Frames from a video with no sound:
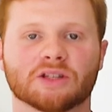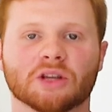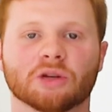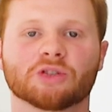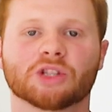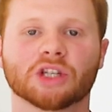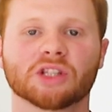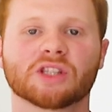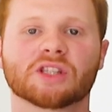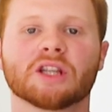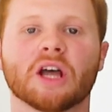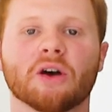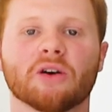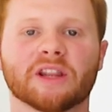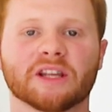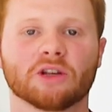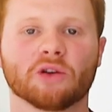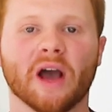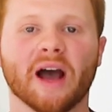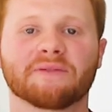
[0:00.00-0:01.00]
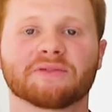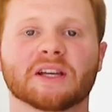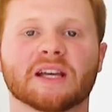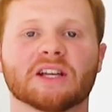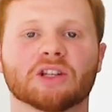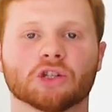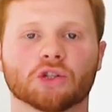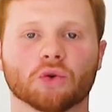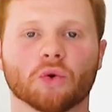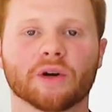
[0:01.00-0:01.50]
So just know that you have to
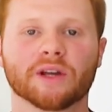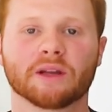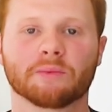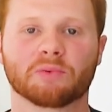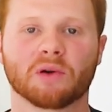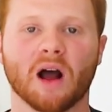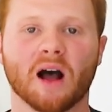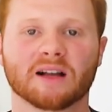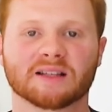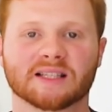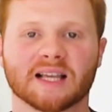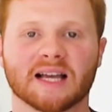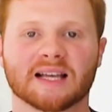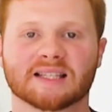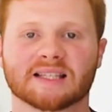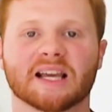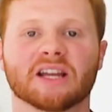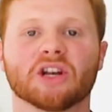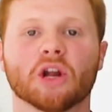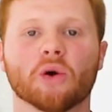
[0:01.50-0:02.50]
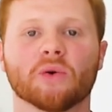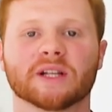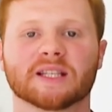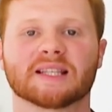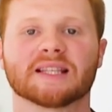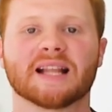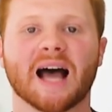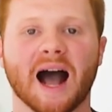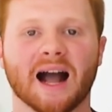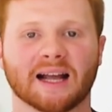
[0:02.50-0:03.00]
enjoy the process and know
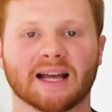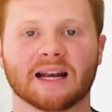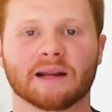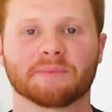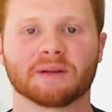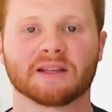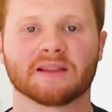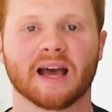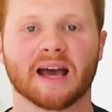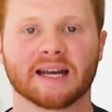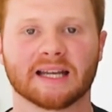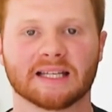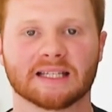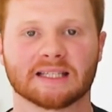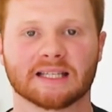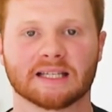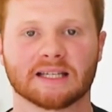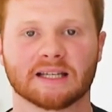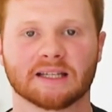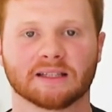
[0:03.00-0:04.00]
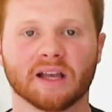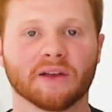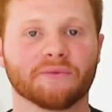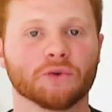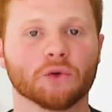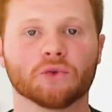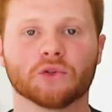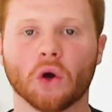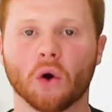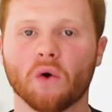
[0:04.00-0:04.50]
it's not going to be that easy.
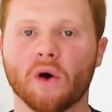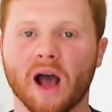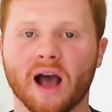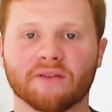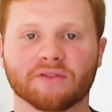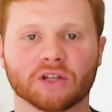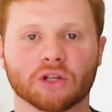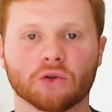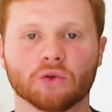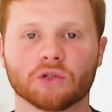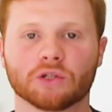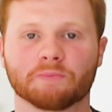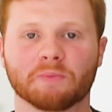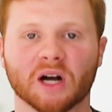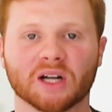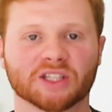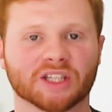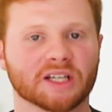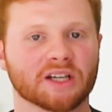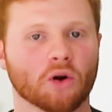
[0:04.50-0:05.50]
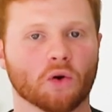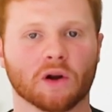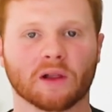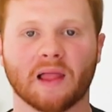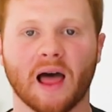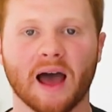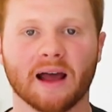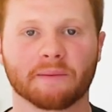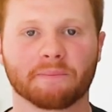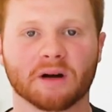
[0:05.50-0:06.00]
If you don't have a huge budget or a
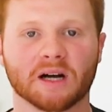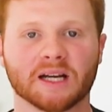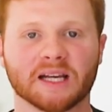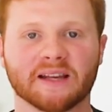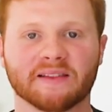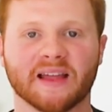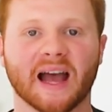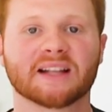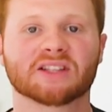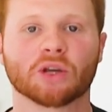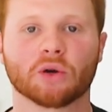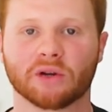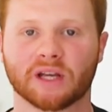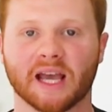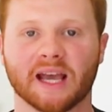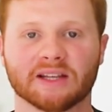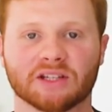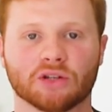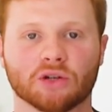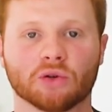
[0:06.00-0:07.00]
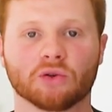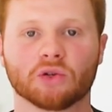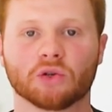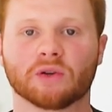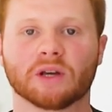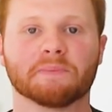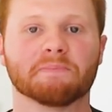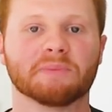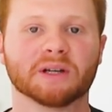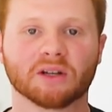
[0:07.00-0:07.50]
lot of money, that's okay too. You
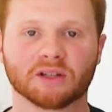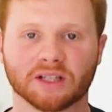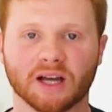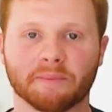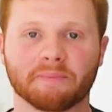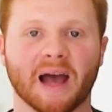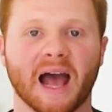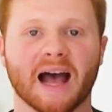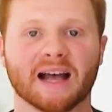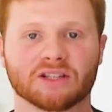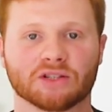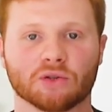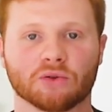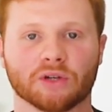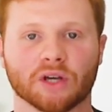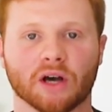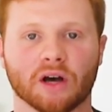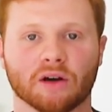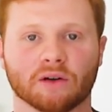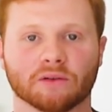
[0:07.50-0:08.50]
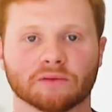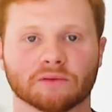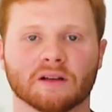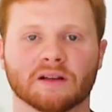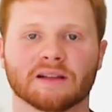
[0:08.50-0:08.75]
can build up as you go.